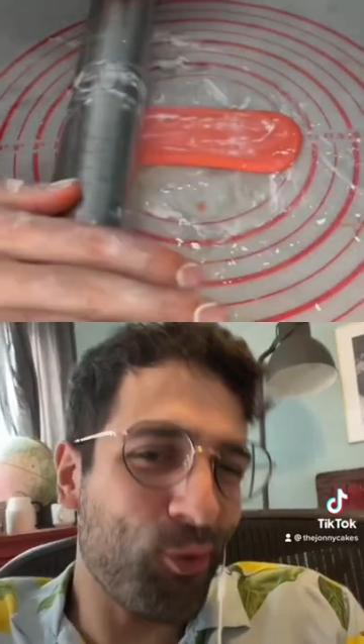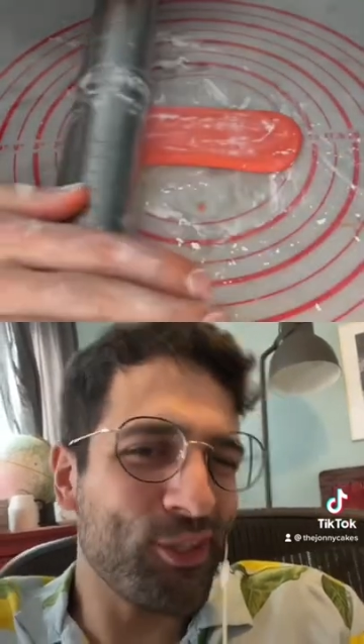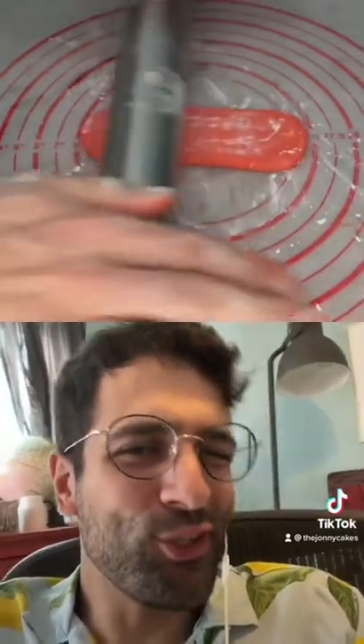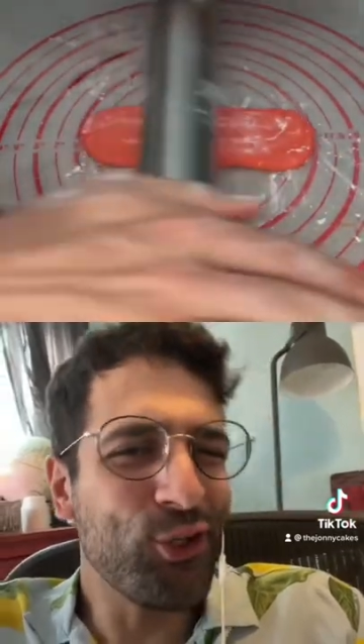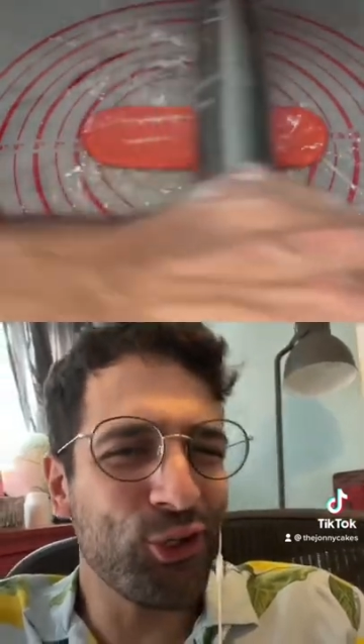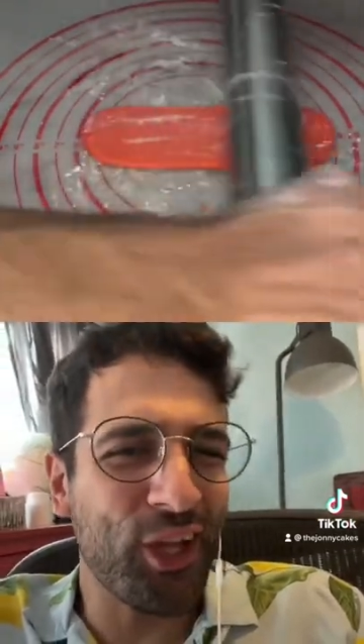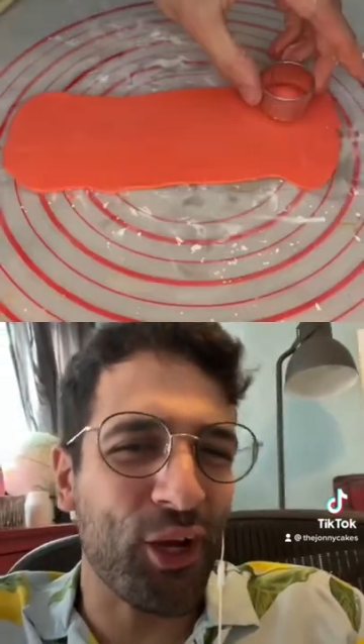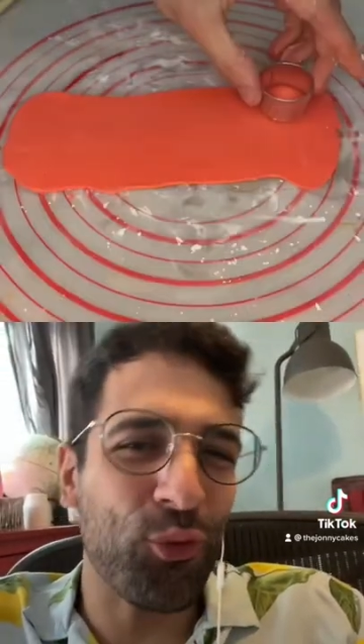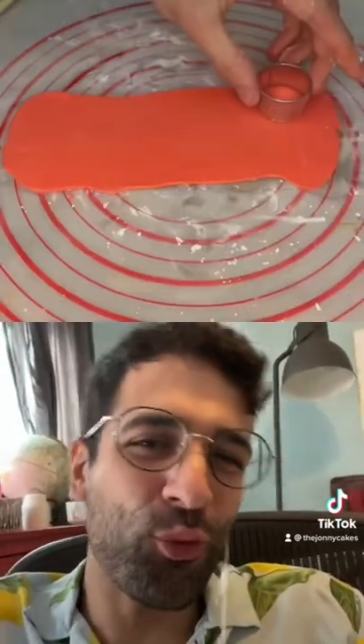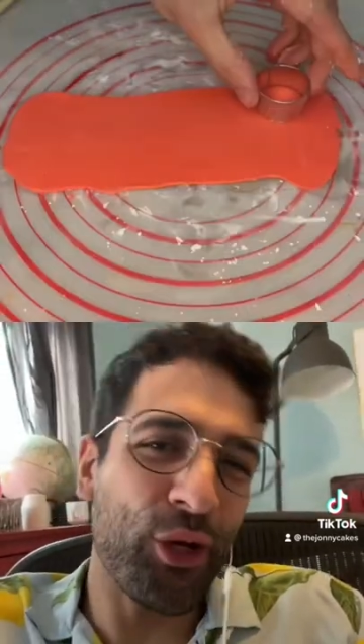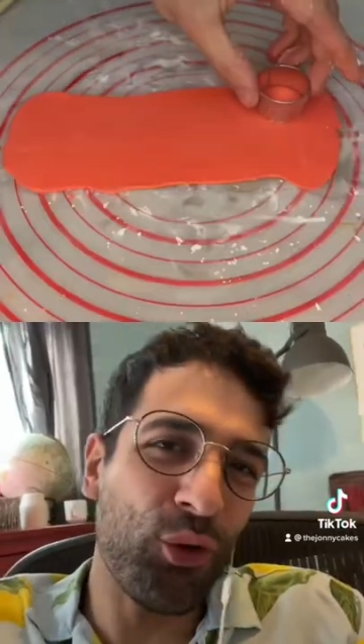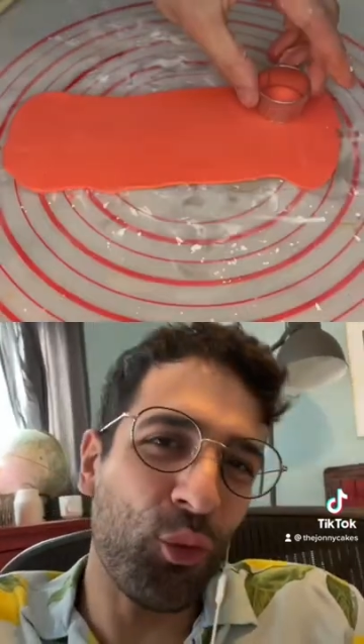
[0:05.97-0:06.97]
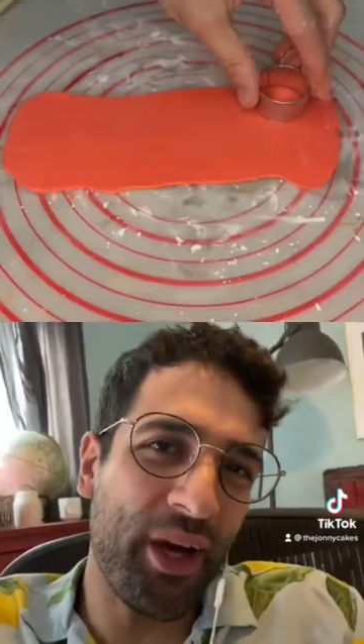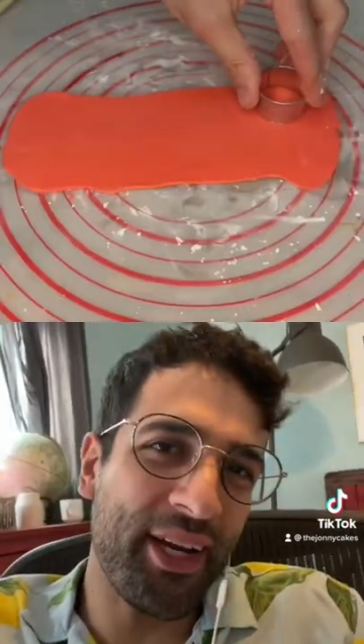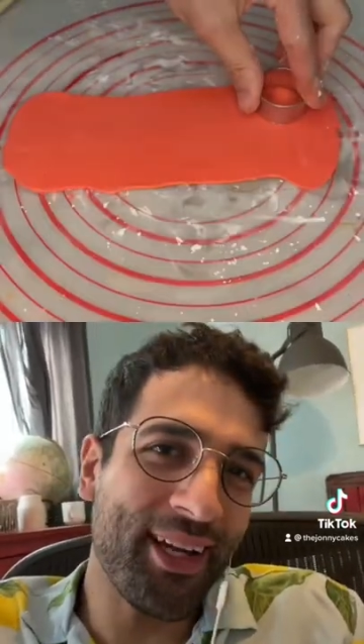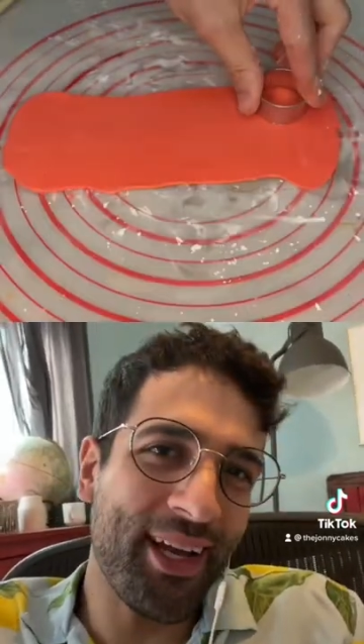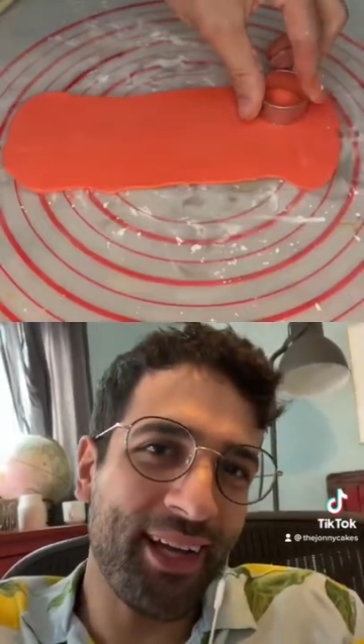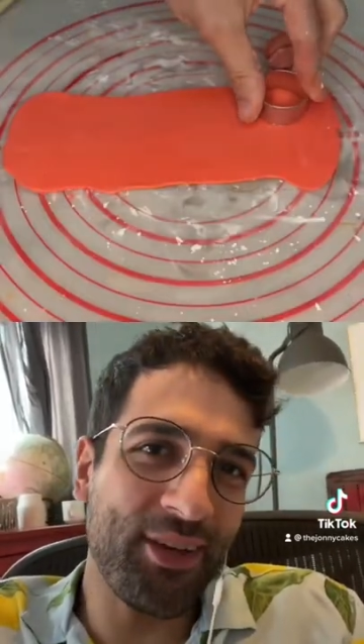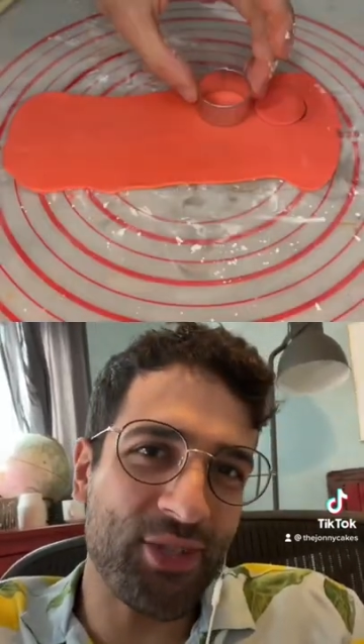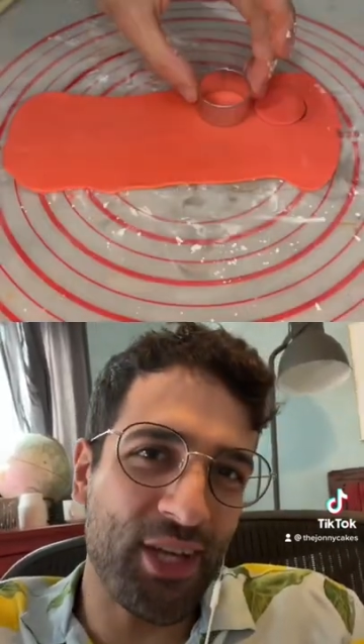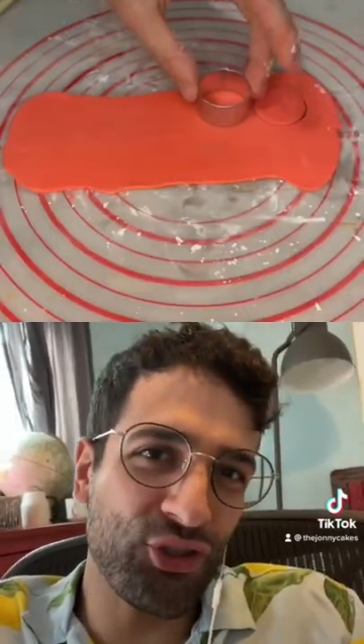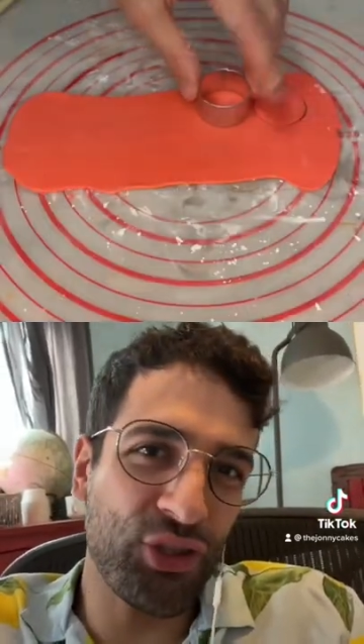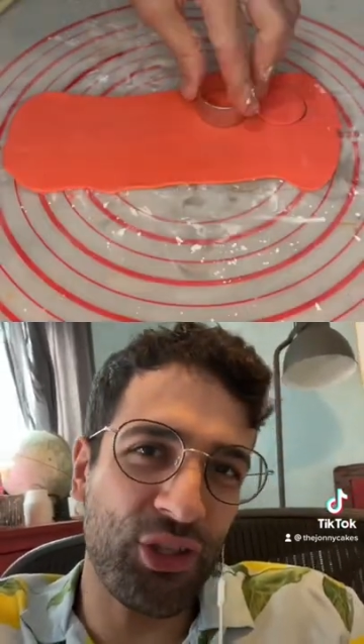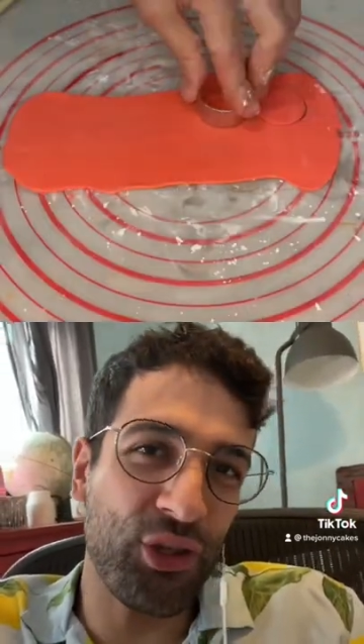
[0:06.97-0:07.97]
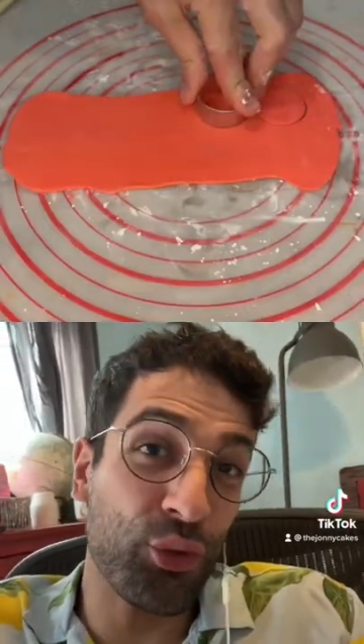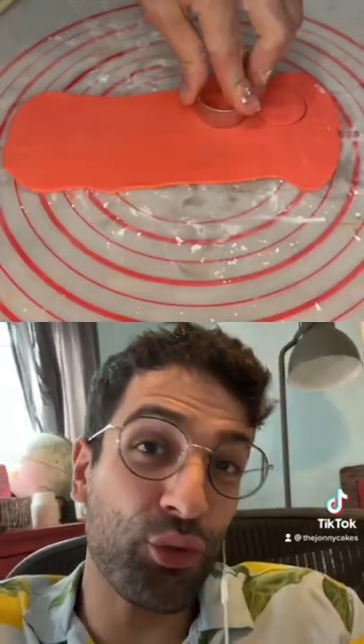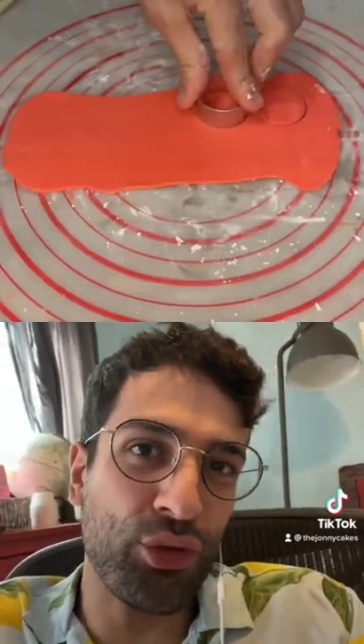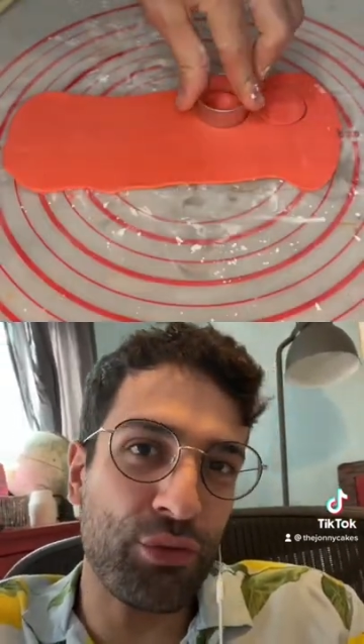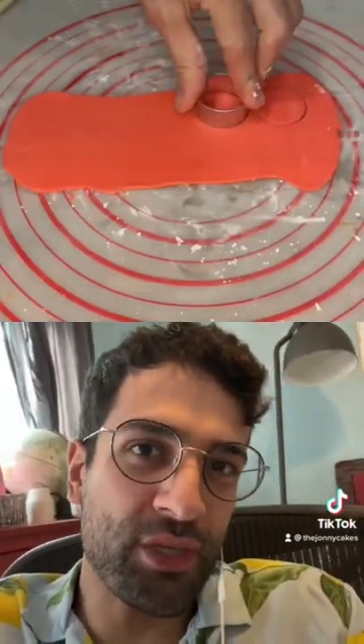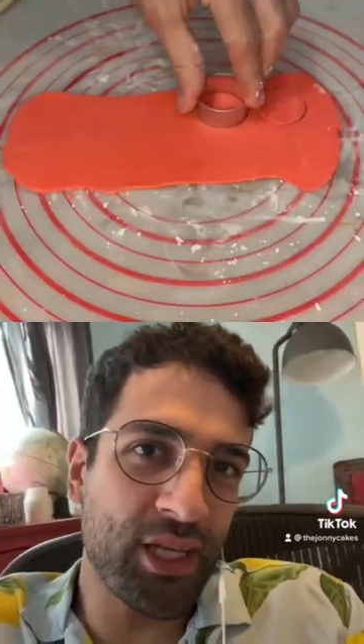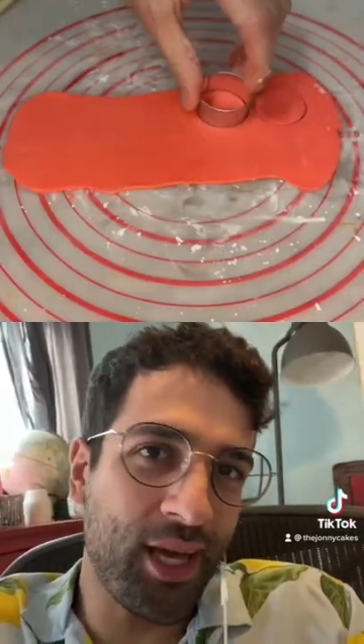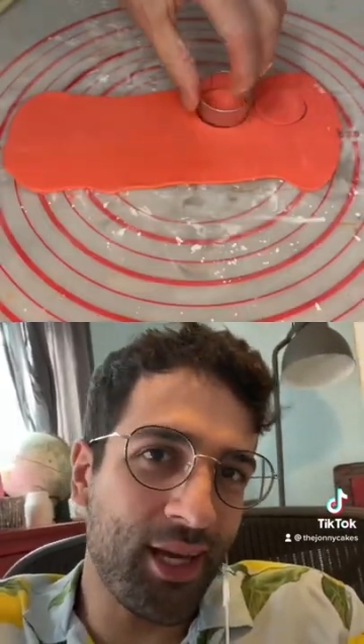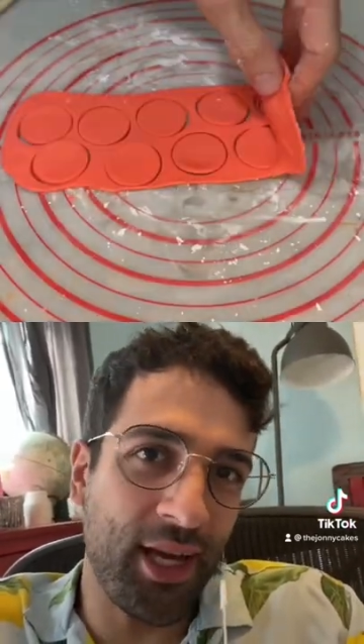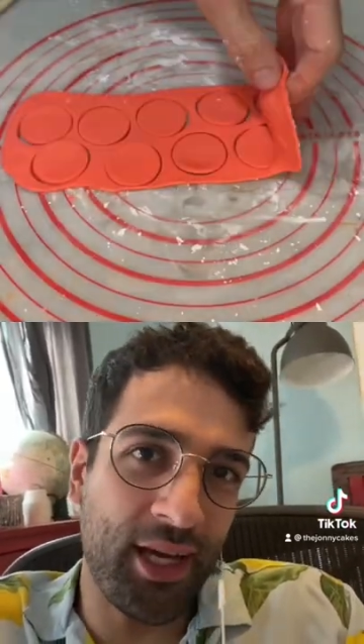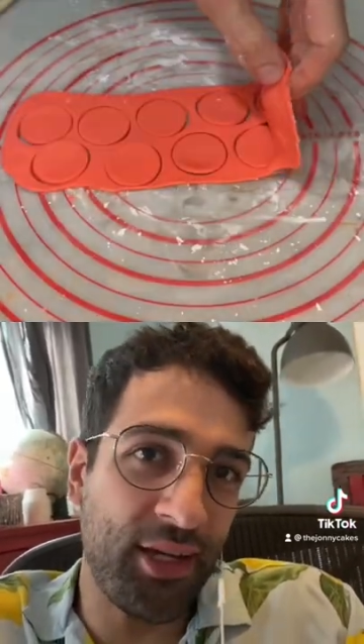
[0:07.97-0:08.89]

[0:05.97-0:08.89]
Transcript: It wasn't her like real wedding cake. It was actually the groom's cake.